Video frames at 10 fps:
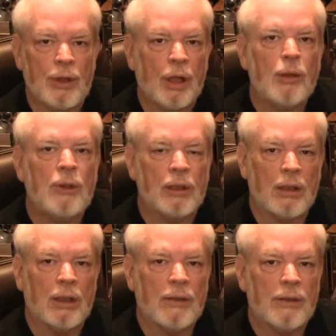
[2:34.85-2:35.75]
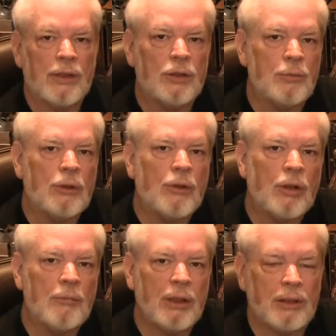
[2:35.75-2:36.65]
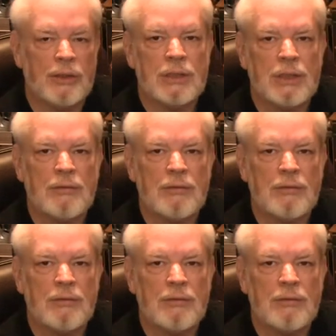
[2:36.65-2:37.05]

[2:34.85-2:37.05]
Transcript: document a lot of the things we talk about in this